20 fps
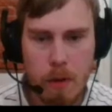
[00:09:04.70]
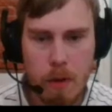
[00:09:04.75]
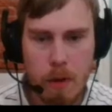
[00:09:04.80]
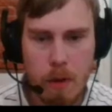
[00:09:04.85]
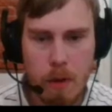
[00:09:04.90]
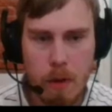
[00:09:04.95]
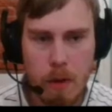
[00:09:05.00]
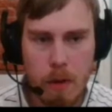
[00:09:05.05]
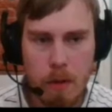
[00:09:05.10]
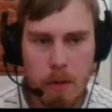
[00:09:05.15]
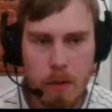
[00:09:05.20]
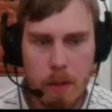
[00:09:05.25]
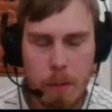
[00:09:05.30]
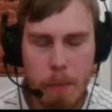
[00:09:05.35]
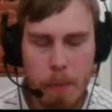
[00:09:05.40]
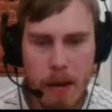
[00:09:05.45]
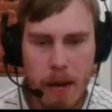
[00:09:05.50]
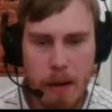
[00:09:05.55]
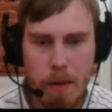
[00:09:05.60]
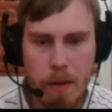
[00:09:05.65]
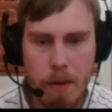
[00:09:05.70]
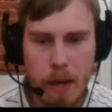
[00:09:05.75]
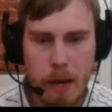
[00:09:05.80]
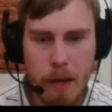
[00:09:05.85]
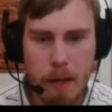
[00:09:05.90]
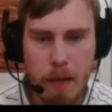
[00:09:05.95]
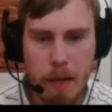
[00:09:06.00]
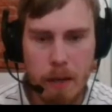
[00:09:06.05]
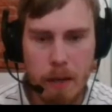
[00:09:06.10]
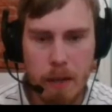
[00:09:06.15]
on the back
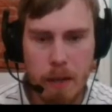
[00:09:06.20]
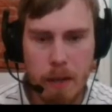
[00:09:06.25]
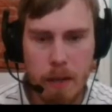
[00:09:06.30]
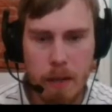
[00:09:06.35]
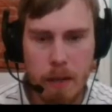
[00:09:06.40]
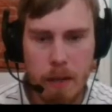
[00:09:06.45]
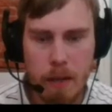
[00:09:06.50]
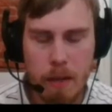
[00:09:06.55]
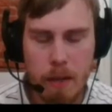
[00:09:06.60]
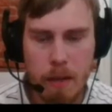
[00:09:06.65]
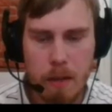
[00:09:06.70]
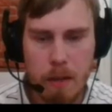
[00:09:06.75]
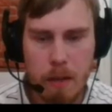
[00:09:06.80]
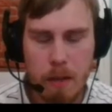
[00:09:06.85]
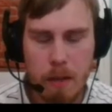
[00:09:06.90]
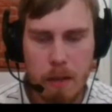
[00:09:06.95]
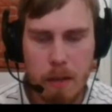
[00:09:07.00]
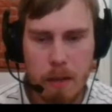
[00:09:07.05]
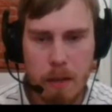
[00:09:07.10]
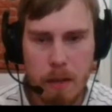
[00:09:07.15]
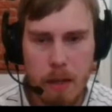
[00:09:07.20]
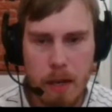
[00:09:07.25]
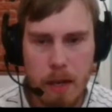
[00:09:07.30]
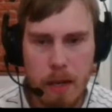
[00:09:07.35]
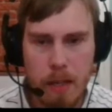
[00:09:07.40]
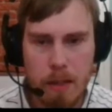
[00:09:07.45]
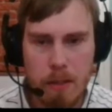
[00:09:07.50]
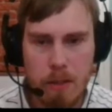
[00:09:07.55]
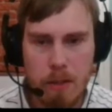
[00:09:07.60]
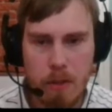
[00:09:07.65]
rank and
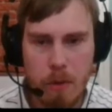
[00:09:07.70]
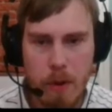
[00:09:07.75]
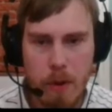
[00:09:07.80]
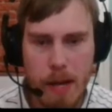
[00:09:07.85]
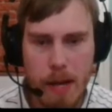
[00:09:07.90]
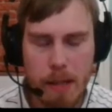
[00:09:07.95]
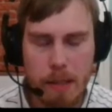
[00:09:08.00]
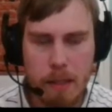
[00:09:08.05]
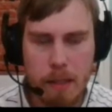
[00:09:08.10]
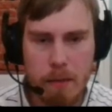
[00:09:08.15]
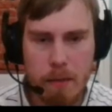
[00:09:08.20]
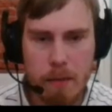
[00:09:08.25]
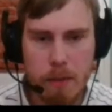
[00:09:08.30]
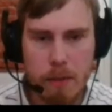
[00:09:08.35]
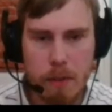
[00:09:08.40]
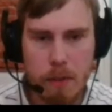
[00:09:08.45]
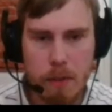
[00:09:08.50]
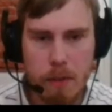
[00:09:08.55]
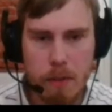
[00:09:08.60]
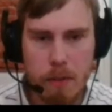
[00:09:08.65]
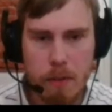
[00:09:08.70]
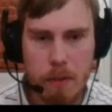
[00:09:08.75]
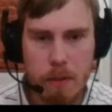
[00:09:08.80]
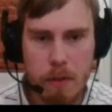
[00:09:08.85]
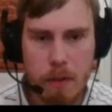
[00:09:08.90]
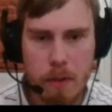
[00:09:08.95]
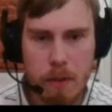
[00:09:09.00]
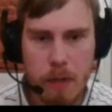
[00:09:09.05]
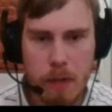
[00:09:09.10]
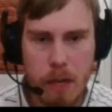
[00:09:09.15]
not so active. So,
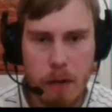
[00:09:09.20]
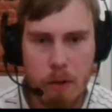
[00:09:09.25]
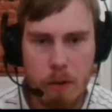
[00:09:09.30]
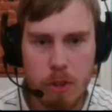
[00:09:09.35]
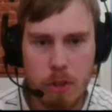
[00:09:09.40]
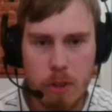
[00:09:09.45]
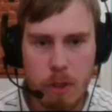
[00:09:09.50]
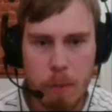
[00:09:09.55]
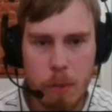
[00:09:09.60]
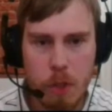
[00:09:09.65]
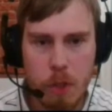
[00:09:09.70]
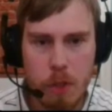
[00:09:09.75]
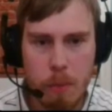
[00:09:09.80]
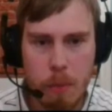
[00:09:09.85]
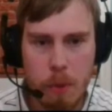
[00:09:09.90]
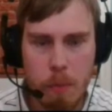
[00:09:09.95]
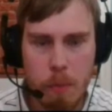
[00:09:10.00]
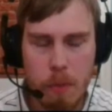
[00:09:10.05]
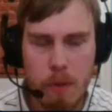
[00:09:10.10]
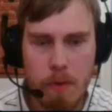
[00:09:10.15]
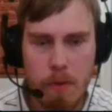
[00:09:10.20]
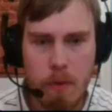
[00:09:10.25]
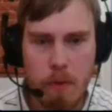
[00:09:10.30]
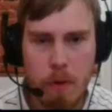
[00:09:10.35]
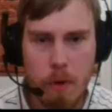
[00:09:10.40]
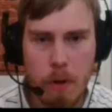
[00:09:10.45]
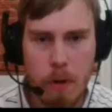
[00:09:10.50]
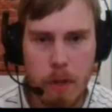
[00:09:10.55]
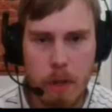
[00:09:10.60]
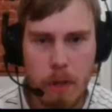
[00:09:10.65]
and also the bishop on
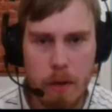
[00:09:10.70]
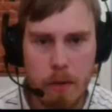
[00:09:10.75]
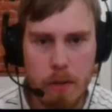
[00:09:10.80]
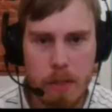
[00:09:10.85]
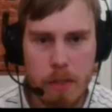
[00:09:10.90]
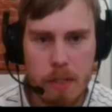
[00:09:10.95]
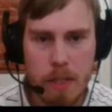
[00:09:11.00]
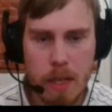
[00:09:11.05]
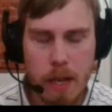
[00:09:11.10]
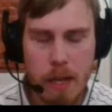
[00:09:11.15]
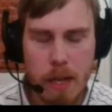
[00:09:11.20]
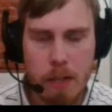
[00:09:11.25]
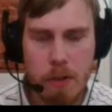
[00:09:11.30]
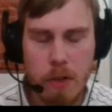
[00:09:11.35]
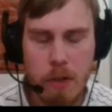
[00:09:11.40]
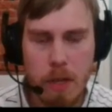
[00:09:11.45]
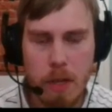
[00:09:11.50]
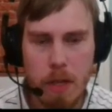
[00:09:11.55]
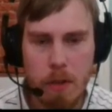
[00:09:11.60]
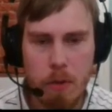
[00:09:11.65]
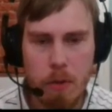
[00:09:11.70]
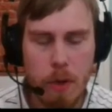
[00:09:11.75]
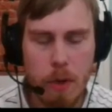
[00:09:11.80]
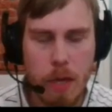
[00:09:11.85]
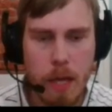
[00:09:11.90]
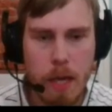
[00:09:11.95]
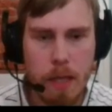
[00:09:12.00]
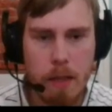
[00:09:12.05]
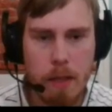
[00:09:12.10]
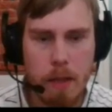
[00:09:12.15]
b4, you know, it's actually not doing
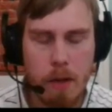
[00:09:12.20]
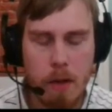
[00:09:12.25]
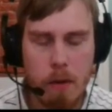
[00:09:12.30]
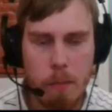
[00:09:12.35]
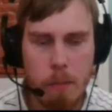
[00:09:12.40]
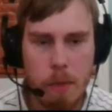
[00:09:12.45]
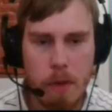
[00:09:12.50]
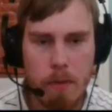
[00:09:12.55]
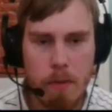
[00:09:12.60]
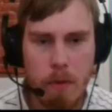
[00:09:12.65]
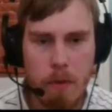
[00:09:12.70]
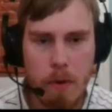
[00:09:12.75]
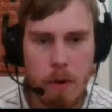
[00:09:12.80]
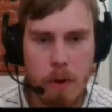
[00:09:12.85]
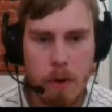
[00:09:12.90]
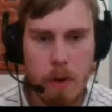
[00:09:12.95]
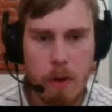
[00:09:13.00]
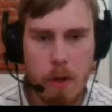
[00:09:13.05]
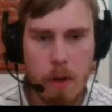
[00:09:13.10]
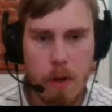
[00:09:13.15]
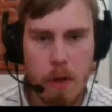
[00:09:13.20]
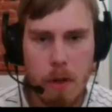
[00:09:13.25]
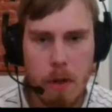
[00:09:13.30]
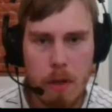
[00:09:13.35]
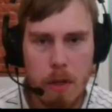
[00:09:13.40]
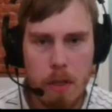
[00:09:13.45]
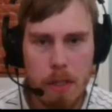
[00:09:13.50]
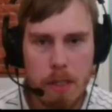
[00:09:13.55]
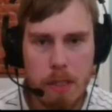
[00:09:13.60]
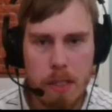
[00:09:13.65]
anything on b4.
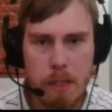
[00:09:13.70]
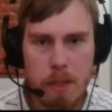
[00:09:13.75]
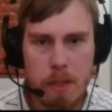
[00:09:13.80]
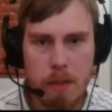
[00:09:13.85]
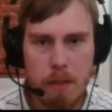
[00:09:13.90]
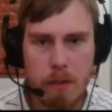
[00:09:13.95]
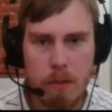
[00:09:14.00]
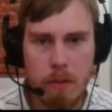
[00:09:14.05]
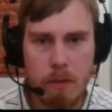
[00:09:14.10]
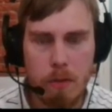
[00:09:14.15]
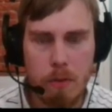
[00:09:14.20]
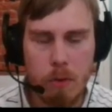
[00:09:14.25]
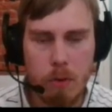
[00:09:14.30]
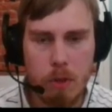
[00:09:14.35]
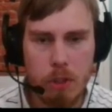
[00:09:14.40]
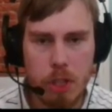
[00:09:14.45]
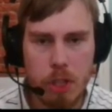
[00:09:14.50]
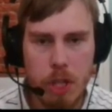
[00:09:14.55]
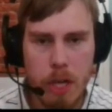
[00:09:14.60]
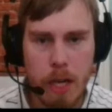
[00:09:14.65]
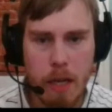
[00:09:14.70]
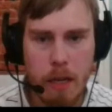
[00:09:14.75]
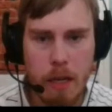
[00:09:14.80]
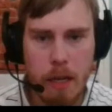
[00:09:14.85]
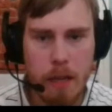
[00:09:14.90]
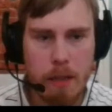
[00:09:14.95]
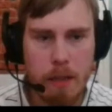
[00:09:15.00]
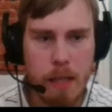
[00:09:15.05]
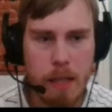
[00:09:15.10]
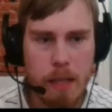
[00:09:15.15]
It just took a check
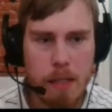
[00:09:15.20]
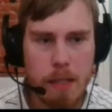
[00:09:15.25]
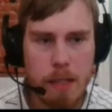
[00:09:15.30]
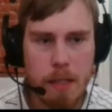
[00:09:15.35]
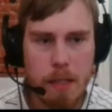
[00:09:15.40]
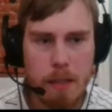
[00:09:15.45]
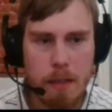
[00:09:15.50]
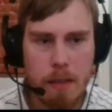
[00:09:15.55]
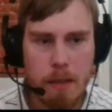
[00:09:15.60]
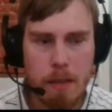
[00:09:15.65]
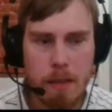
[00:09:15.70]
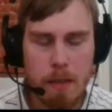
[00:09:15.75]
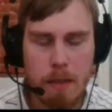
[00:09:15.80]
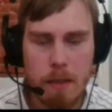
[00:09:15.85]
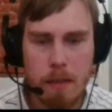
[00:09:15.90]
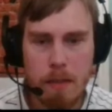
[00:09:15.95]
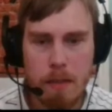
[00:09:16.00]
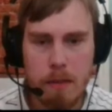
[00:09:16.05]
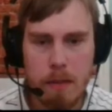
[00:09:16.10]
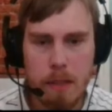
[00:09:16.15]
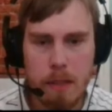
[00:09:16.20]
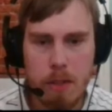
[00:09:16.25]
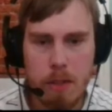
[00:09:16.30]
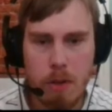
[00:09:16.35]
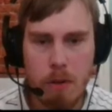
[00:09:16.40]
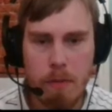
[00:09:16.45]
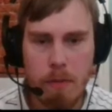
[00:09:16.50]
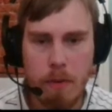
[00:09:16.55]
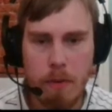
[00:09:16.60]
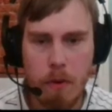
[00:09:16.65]
and that's it. There's no
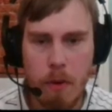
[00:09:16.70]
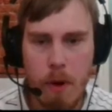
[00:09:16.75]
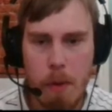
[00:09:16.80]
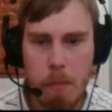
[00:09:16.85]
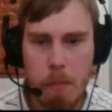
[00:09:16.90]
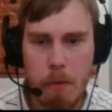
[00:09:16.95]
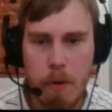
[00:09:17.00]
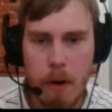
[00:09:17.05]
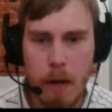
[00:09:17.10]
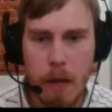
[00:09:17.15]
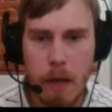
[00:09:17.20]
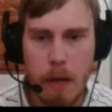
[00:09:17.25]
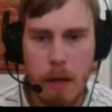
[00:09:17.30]
follow-up really.